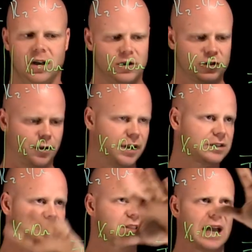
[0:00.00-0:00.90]
So this
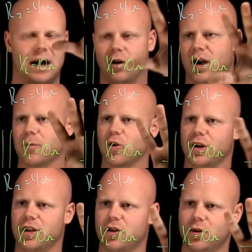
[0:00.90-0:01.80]
is how I'm going
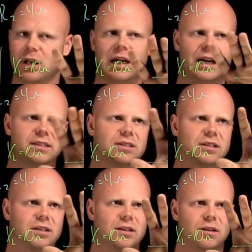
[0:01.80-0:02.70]
to utilize,
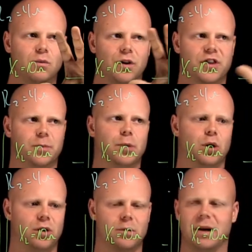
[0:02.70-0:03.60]
with the
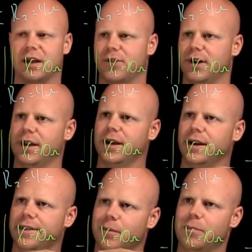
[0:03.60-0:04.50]
polar method,
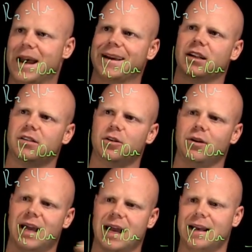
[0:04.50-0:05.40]
the
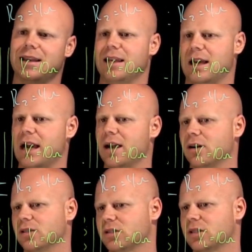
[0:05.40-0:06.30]
magnitude and the
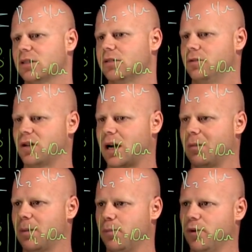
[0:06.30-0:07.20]
angles to come
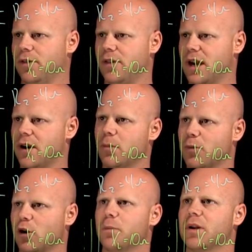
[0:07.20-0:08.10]
up with their
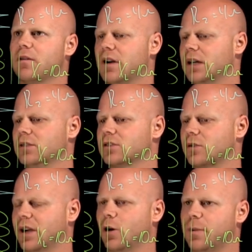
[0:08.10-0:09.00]
appropriate values. So
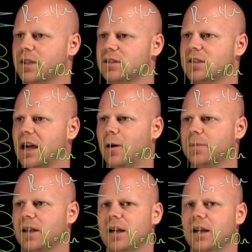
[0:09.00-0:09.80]
I hope this has helped.